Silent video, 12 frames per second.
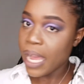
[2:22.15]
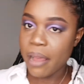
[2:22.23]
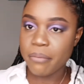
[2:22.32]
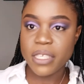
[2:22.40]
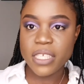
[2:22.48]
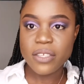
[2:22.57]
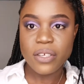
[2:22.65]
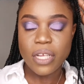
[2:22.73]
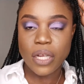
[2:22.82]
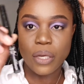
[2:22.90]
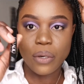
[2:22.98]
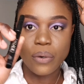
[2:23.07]
I'm just
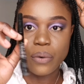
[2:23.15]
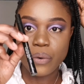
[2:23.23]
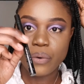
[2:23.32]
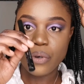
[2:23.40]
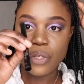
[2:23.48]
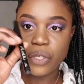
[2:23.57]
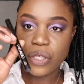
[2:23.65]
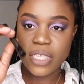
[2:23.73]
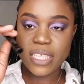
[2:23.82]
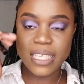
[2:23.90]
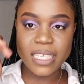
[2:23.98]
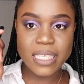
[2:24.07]
gonna go
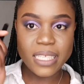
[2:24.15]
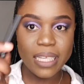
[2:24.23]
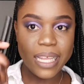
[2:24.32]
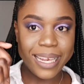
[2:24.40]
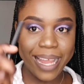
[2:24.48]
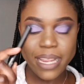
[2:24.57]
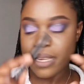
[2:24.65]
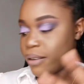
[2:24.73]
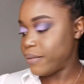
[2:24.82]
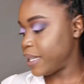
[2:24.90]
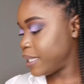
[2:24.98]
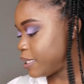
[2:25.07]
use this liner,
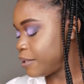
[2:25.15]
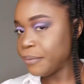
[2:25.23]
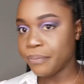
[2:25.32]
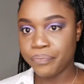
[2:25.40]
right?